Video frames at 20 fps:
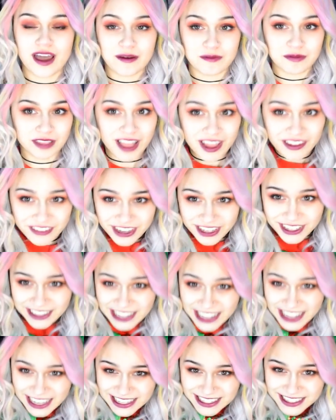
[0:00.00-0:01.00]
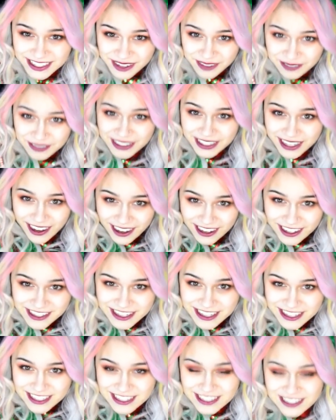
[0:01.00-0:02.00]
I'm loving this. Oh my gosh,
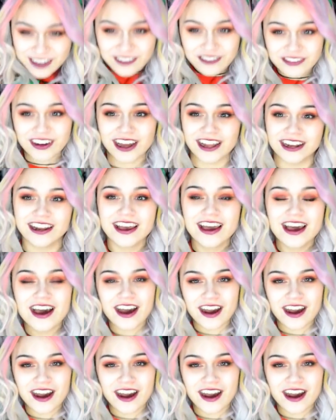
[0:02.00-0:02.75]
this is so fun.